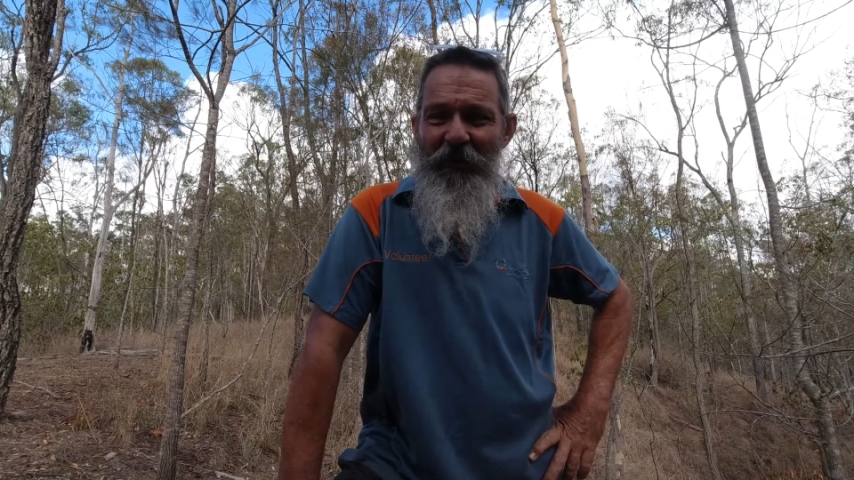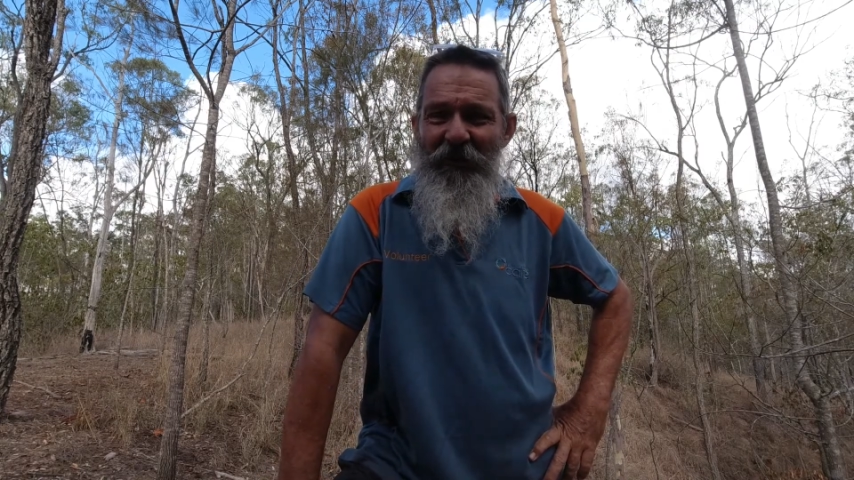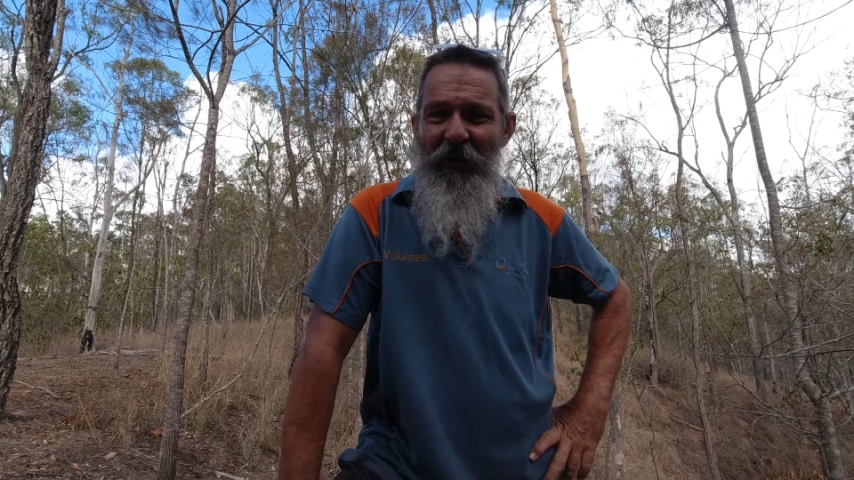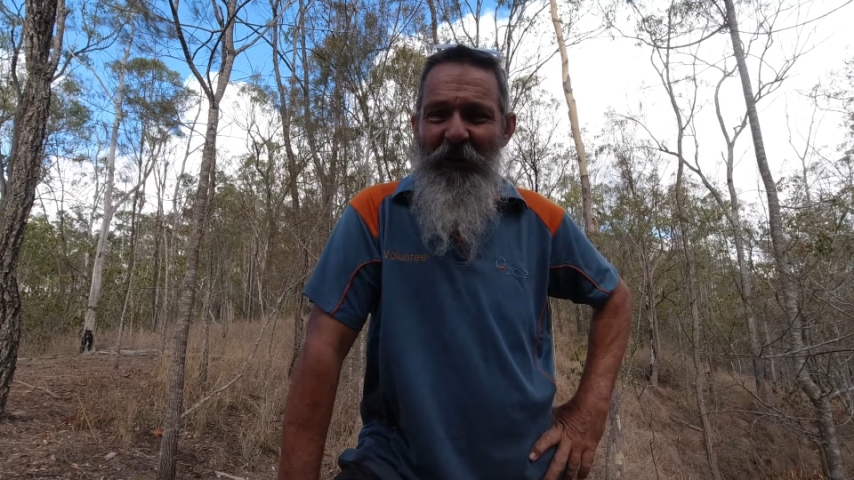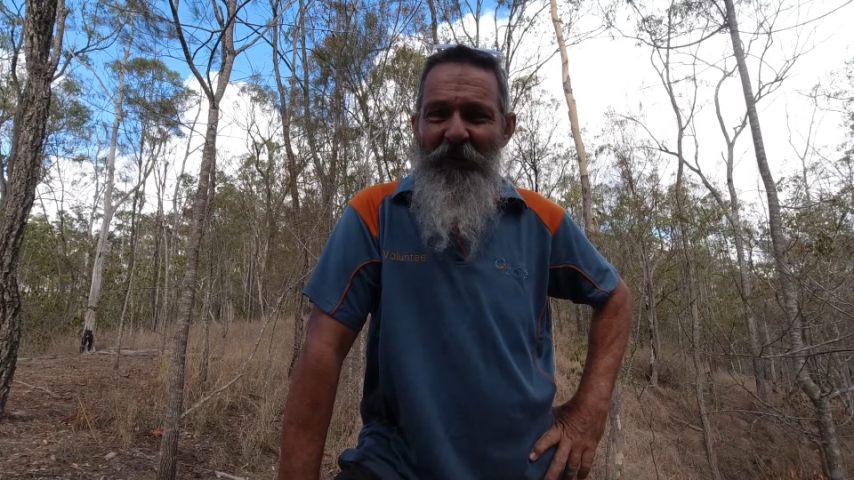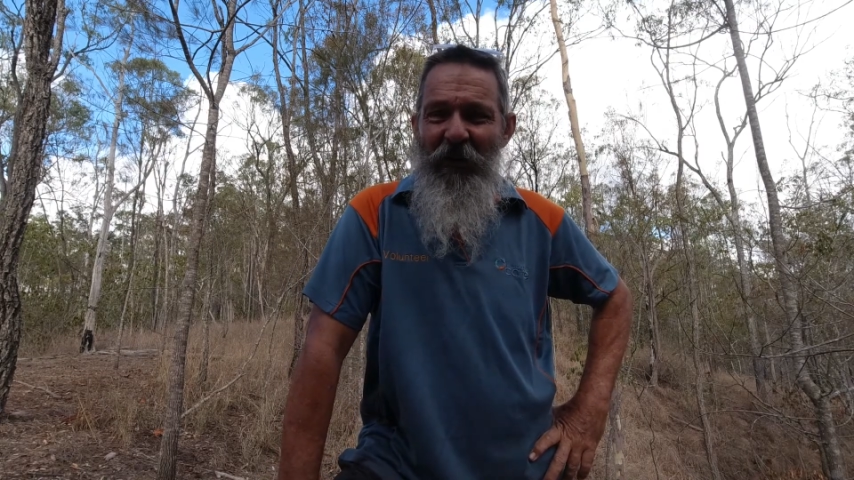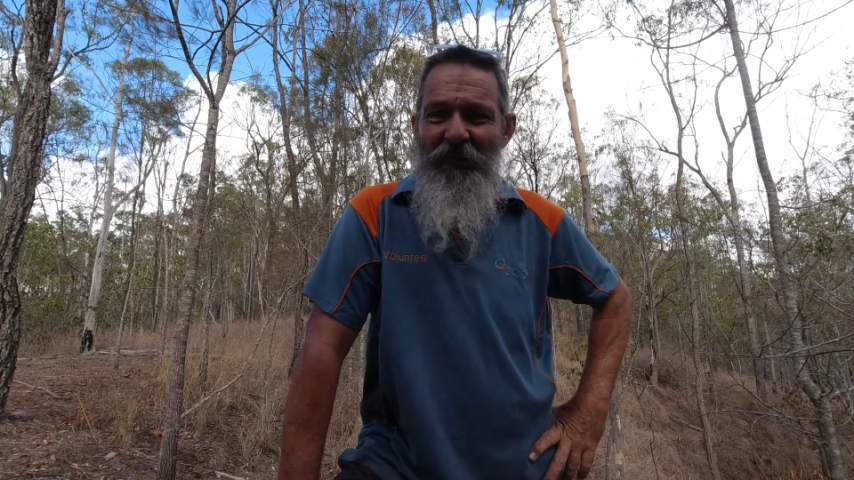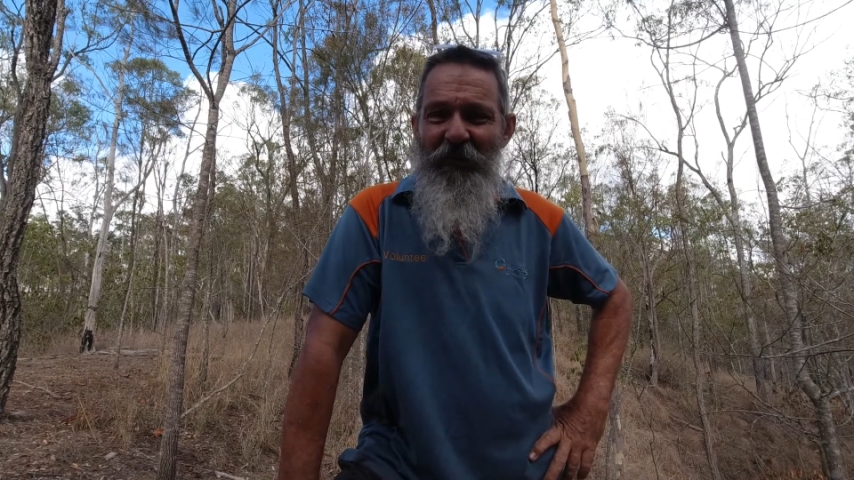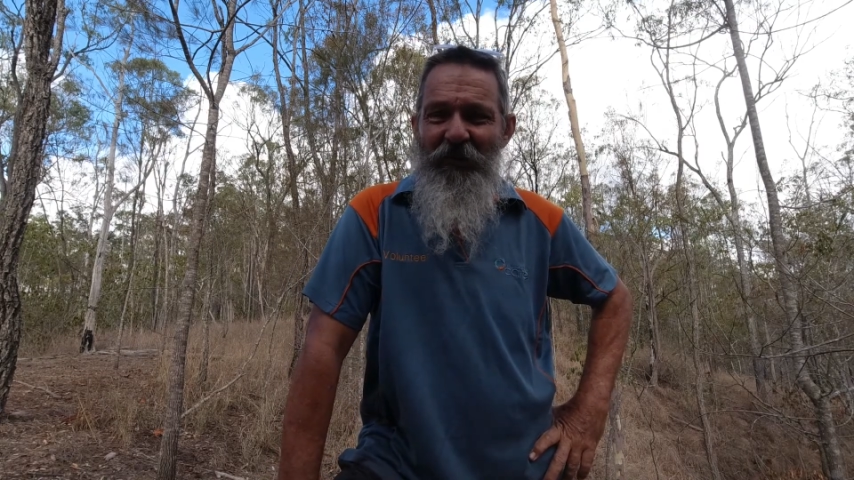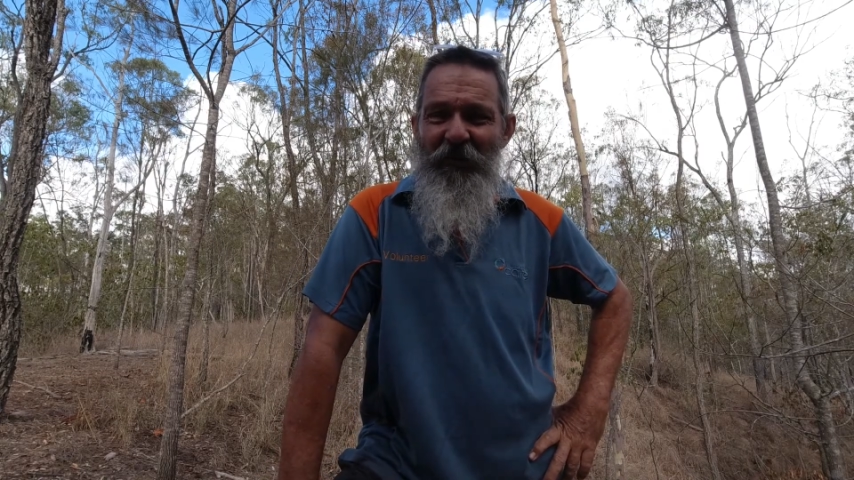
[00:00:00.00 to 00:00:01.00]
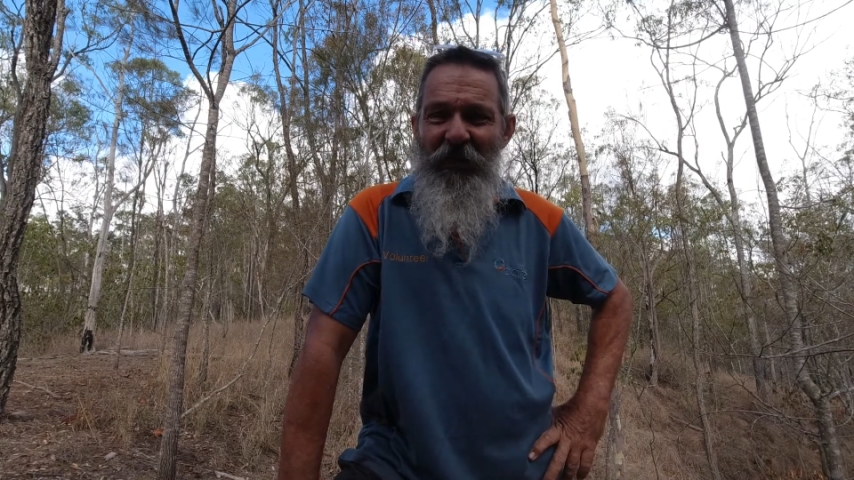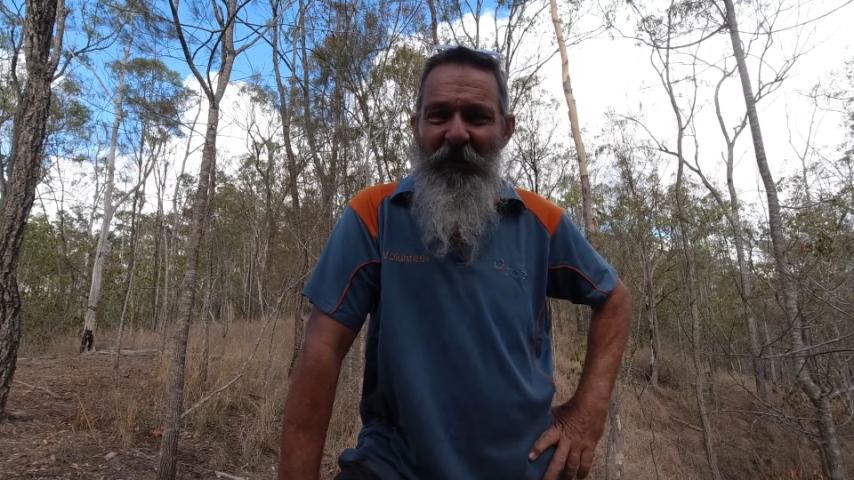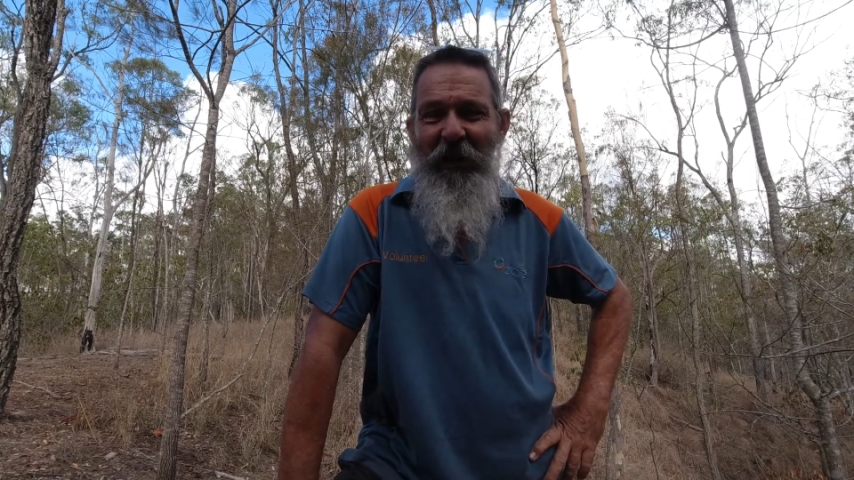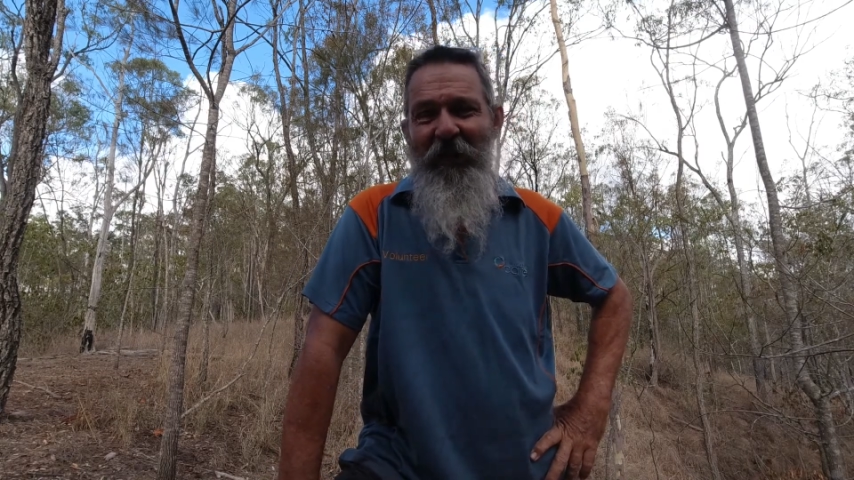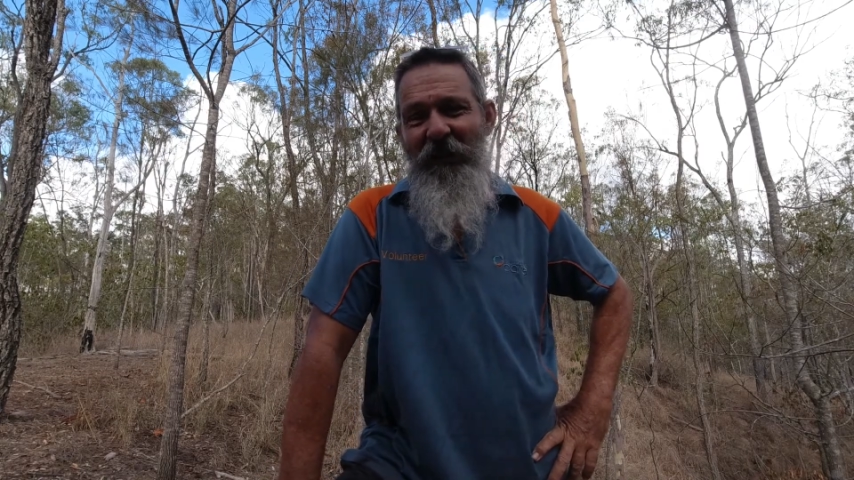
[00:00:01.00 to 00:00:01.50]
side of an entrance and you
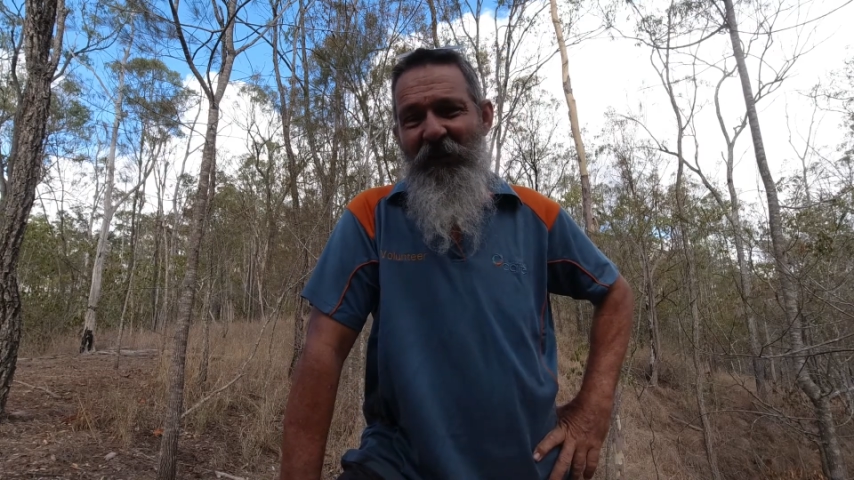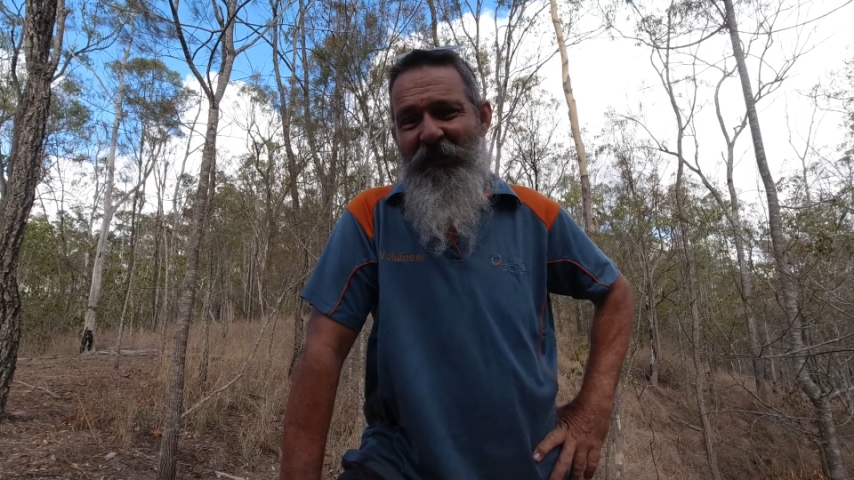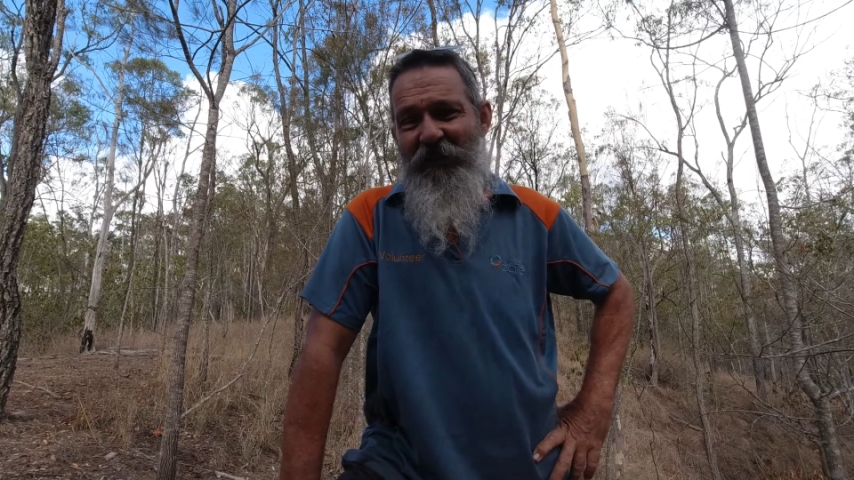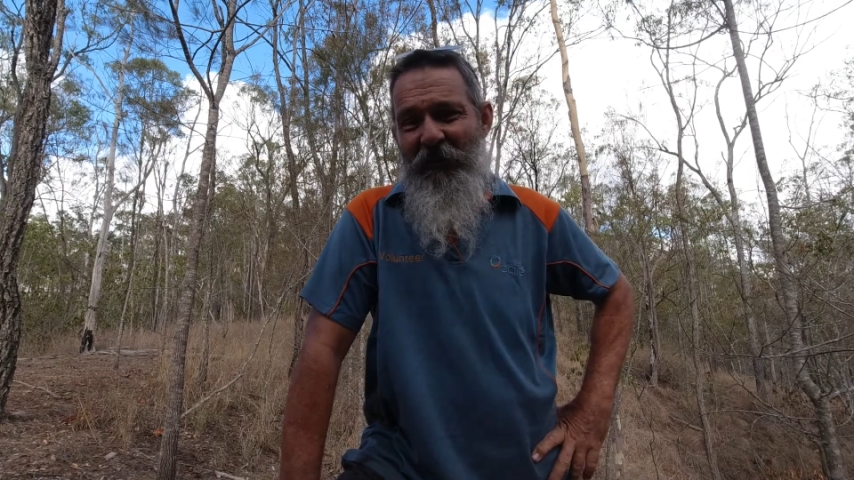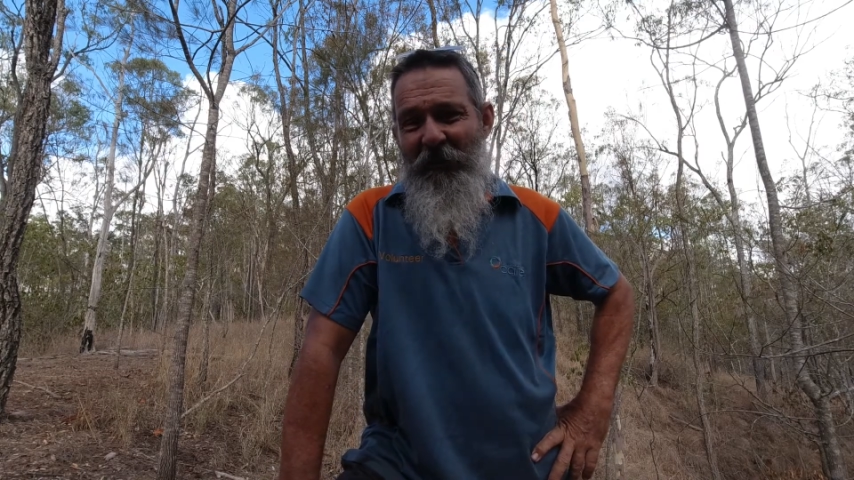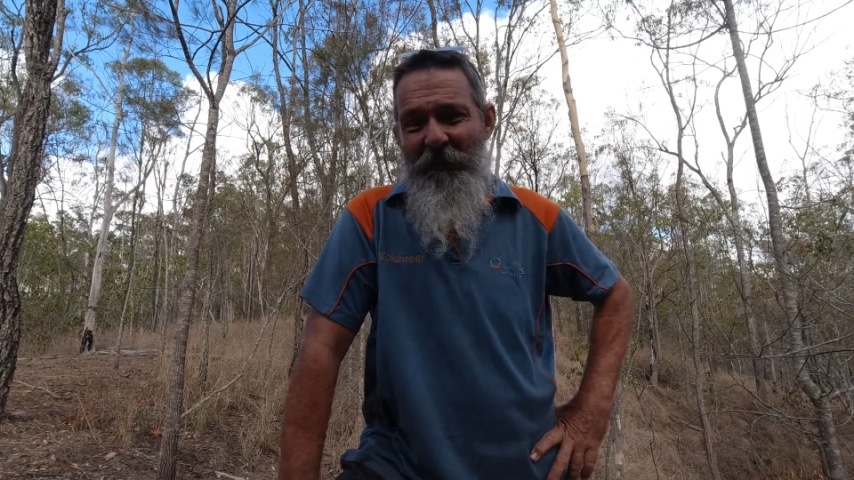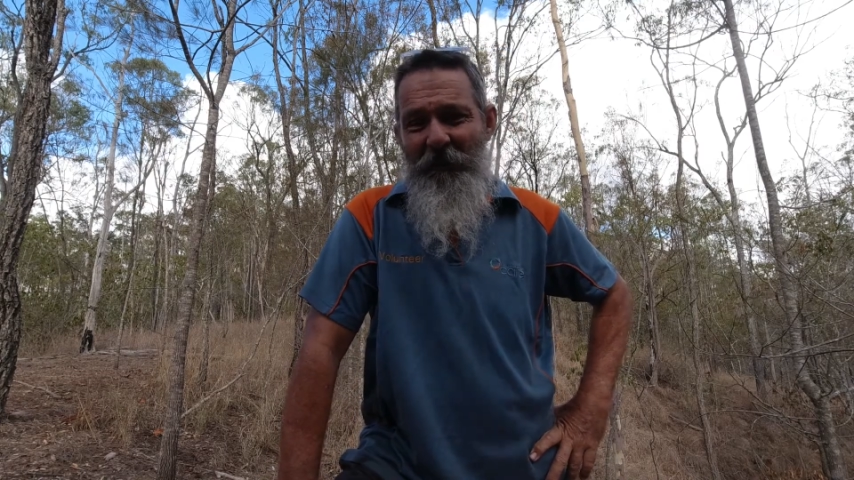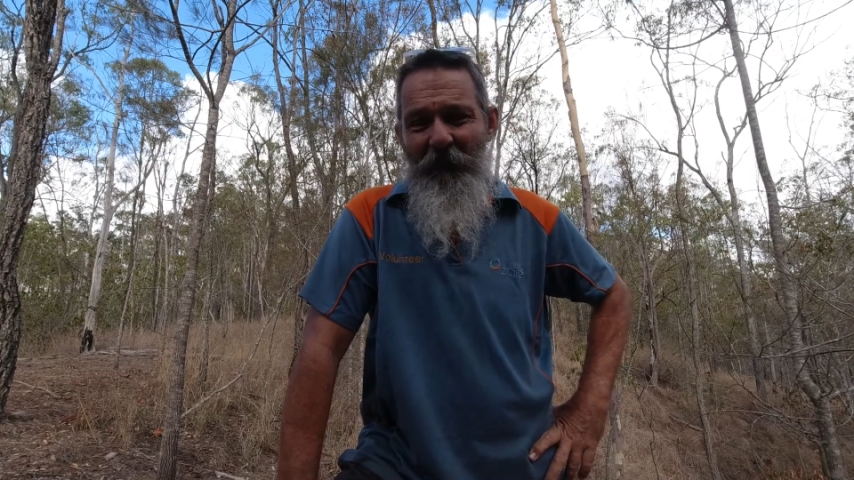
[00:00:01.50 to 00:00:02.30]
come out the other side.